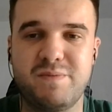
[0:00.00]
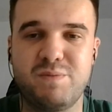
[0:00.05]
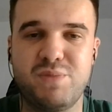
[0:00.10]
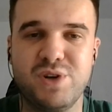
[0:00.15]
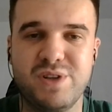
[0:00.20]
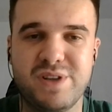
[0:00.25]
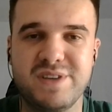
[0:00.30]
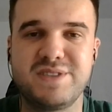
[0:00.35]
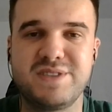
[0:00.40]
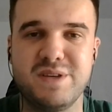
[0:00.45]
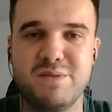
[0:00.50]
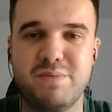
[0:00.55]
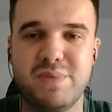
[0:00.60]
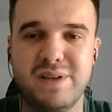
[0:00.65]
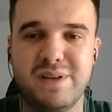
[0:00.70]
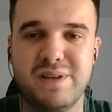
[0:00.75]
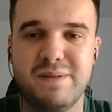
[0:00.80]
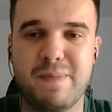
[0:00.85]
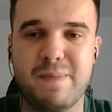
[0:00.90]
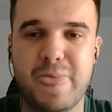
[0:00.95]
put it
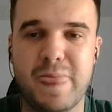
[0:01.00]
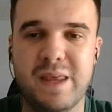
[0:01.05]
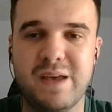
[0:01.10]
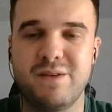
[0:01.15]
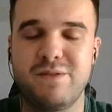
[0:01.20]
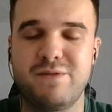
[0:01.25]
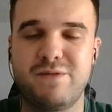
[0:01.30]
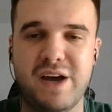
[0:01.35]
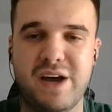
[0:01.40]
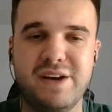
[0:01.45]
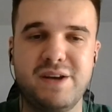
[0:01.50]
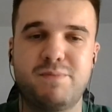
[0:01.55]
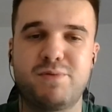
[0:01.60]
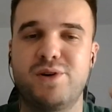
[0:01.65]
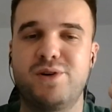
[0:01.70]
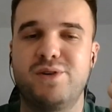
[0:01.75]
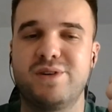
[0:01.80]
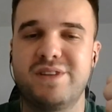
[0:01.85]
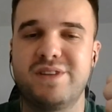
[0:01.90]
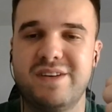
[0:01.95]
simple find a
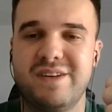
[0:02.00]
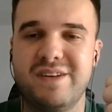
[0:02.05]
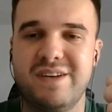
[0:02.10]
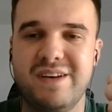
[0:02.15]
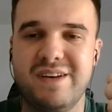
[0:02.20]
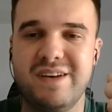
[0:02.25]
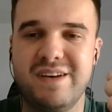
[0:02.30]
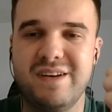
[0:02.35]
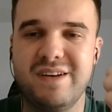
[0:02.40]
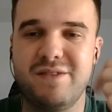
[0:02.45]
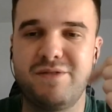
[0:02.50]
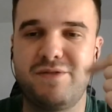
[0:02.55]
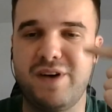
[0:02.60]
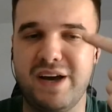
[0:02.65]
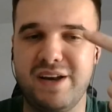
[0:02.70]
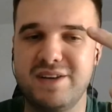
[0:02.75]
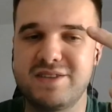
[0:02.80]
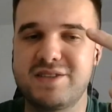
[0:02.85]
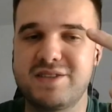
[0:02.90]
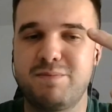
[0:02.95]
product,
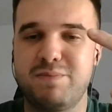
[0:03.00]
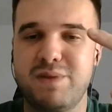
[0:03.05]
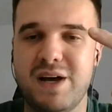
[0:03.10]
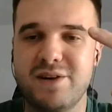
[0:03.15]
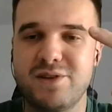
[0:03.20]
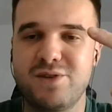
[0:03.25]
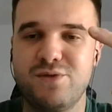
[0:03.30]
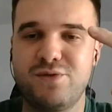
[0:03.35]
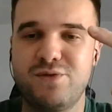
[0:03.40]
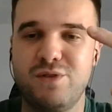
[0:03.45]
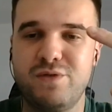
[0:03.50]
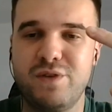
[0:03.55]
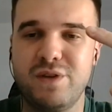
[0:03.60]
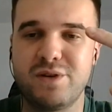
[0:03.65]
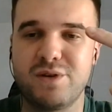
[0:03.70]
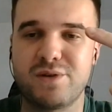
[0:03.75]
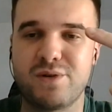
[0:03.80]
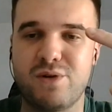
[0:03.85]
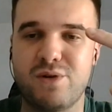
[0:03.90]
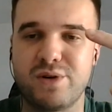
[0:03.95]
find a supplier to fulfill
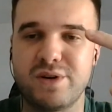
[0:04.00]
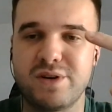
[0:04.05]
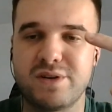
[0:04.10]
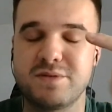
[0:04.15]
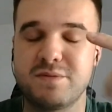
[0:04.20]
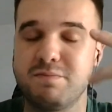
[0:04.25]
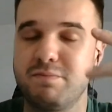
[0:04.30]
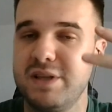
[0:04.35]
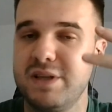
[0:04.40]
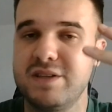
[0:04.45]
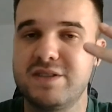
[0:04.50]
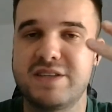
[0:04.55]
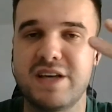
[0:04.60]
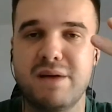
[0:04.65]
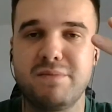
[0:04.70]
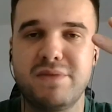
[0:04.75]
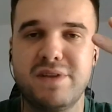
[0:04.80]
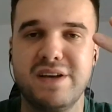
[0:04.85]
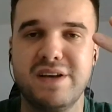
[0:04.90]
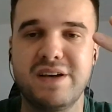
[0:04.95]
your orders, build
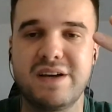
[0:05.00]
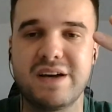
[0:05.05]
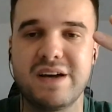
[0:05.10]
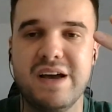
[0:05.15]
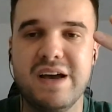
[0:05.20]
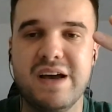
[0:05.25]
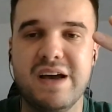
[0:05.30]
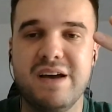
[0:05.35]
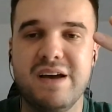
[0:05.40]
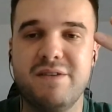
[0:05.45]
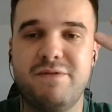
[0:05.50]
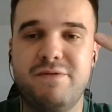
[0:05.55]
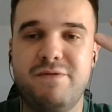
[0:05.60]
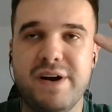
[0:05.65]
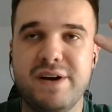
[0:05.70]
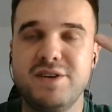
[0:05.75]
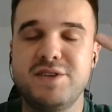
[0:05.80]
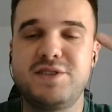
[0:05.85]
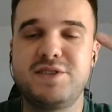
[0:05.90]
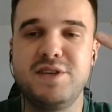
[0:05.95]
something
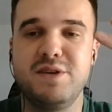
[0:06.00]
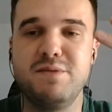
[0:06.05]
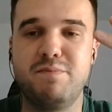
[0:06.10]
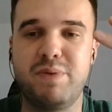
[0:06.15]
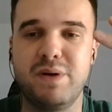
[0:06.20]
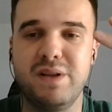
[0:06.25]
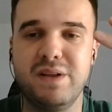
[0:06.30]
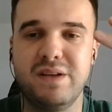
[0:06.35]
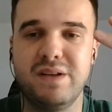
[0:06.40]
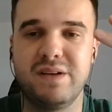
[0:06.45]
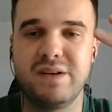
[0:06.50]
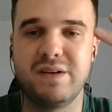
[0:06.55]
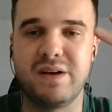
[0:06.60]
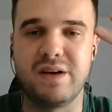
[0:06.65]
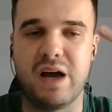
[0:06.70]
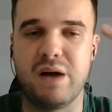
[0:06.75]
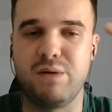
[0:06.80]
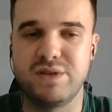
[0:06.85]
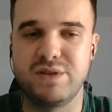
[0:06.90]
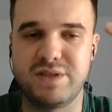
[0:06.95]
very simple.
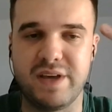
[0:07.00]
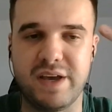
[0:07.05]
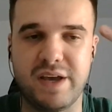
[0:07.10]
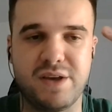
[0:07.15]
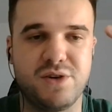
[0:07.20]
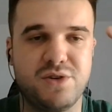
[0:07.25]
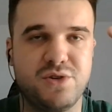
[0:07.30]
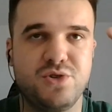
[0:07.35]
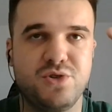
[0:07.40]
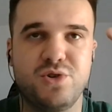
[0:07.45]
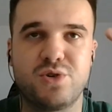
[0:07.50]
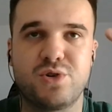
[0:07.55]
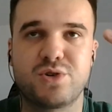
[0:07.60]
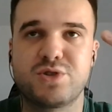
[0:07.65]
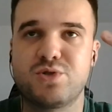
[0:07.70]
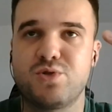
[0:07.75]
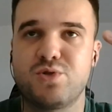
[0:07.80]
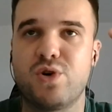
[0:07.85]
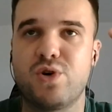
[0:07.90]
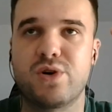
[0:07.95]
I would say your
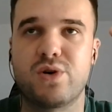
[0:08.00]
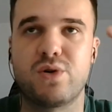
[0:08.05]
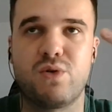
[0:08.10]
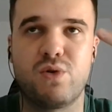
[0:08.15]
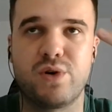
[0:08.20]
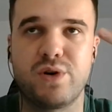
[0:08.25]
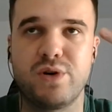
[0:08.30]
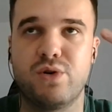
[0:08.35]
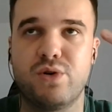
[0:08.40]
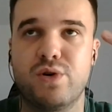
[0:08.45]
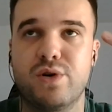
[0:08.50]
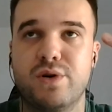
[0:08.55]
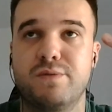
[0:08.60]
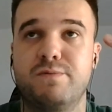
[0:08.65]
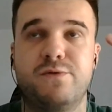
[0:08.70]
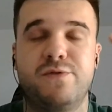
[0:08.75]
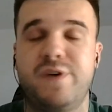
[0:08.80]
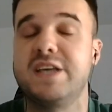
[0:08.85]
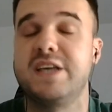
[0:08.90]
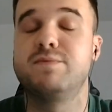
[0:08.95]
store or your
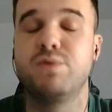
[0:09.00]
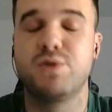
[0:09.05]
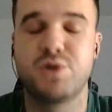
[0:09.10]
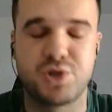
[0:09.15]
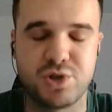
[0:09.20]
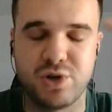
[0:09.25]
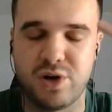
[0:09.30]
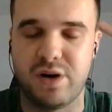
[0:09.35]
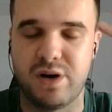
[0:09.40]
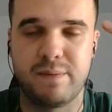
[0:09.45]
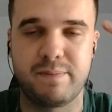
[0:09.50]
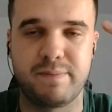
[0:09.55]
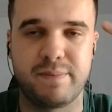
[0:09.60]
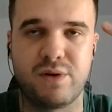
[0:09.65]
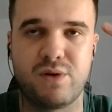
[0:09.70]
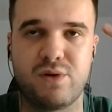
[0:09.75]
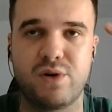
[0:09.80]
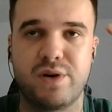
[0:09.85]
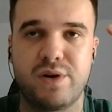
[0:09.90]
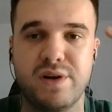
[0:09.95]
Facebook shop
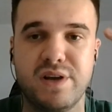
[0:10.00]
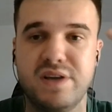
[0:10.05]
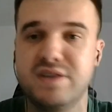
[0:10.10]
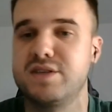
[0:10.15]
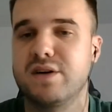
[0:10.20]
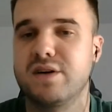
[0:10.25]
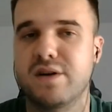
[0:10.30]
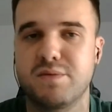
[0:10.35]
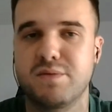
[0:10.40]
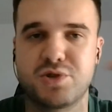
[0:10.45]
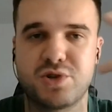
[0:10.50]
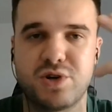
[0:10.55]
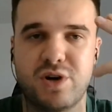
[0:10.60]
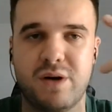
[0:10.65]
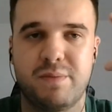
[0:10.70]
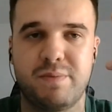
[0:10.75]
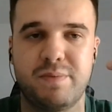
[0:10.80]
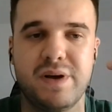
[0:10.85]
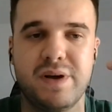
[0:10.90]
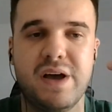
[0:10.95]
or Instagram
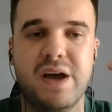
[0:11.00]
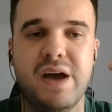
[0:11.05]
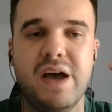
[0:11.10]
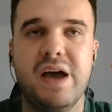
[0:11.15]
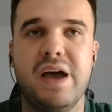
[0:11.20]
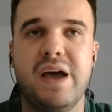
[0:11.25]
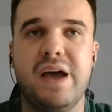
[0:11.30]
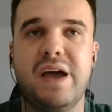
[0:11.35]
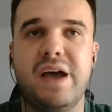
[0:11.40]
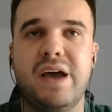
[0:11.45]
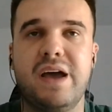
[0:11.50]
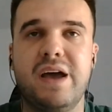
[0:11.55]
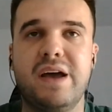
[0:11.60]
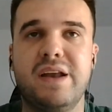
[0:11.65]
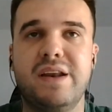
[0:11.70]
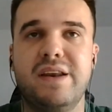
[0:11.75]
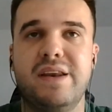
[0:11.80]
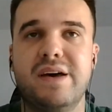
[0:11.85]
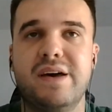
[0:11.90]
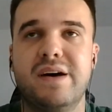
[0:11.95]
shop,
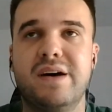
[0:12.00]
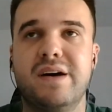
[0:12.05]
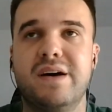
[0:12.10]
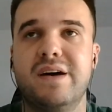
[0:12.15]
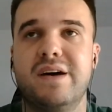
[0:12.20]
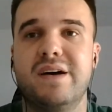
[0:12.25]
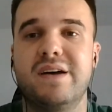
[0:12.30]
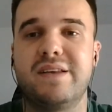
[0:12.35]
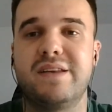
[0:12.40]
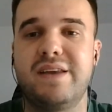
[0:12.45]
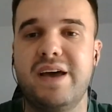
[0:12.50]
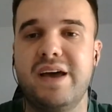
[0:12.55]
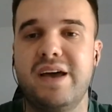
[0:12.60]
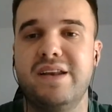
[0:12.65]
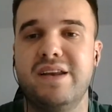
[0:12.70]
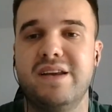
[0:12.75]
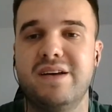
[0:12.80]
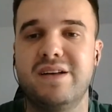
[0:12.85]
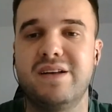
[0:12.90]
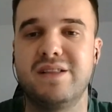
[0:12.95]
and uh,
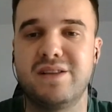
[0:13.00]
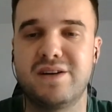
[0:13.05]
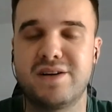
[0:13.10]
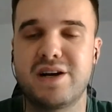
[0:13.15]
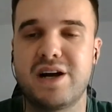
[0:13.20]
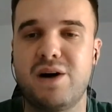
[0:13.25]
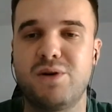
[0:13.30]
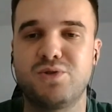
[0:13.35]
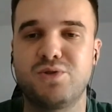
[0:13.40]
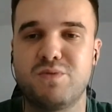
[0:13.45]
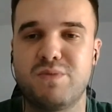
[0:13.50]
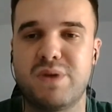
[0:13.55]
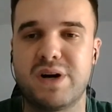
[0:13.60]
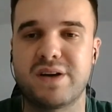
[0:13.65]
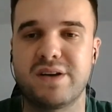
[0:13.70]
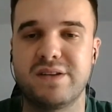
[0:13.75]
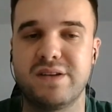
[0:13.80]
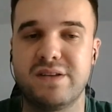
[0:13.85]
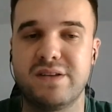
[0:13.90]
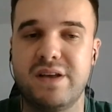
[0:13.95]
then learn how to
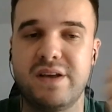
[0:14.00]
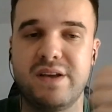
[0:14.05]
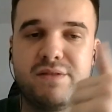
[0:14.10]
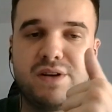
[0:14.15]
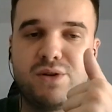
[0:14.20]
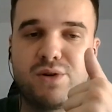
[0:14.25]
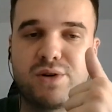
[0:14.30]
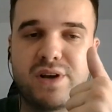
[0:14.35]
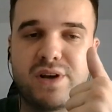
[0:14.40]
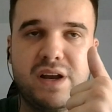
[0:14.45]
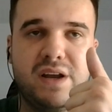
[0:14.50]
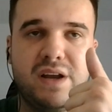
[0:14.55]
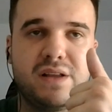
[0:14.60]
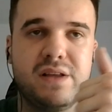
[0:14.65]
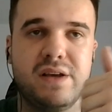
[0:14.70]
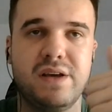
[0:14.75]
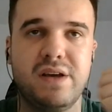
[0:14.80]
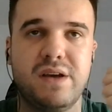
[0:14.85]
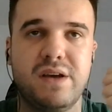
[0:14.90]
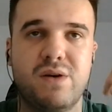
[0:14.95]
market it, even
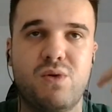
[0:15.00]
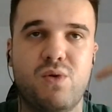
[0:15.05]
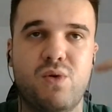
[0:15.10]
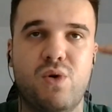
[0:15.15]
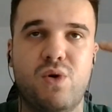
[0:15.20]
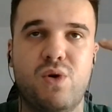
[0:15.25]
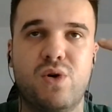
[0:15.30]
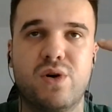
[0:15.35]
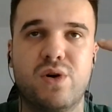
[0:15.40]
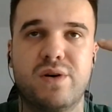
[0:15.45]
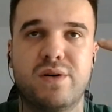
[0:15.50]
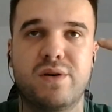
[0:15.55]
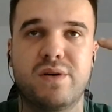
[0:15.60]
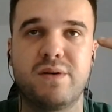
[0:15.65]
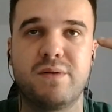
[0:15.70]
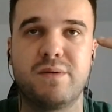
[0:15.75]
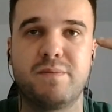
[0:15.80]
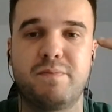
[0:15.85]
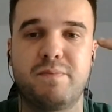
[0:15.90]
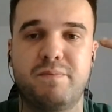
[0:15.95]
organically or
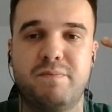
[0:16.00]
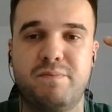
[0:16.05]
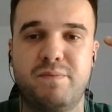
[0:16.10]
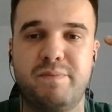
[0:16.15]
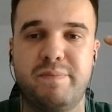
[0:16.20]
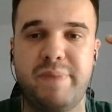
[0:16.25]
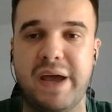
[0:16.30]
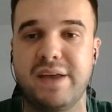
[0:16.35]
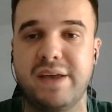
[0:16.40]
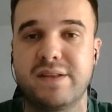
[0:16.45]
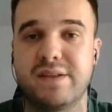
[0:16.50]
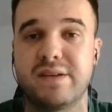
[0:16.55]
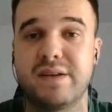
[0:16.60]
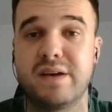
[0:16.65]
paid.